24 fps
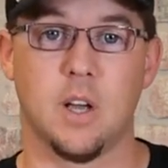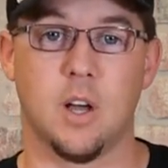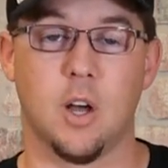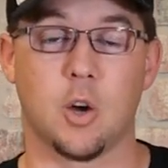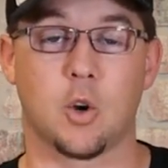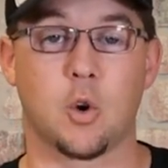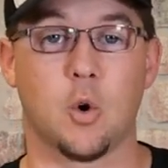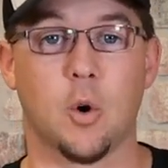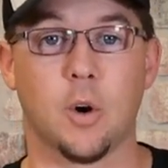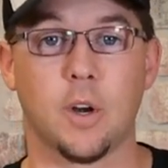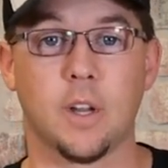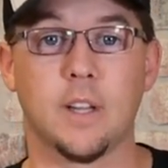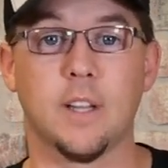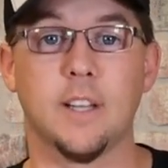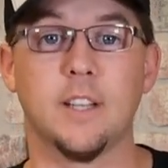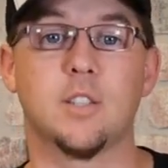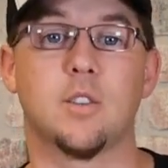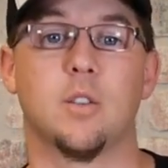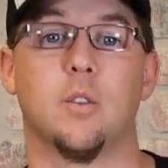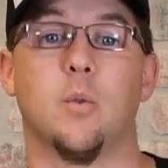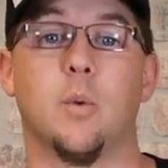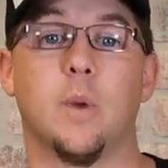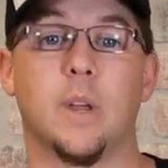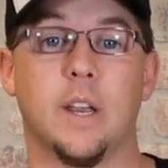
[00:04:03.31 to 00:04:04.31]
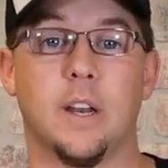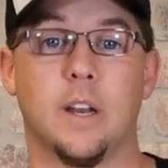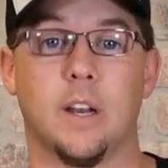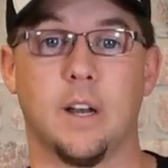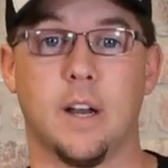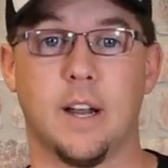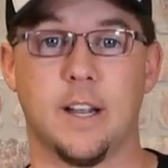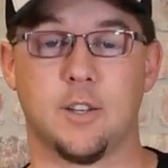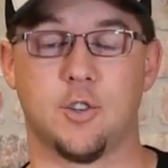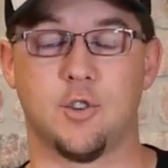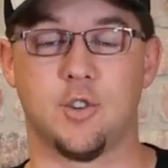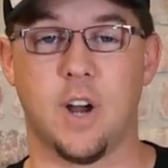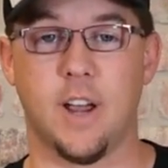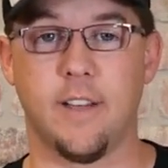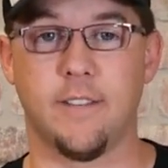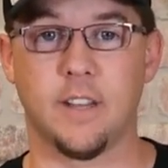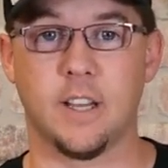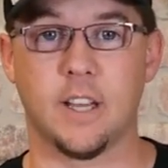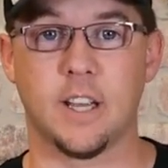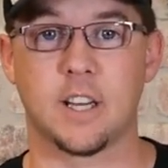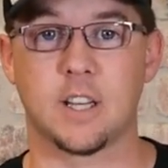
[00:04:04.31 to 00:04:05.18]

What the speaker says: accordingly so that we get a nice driving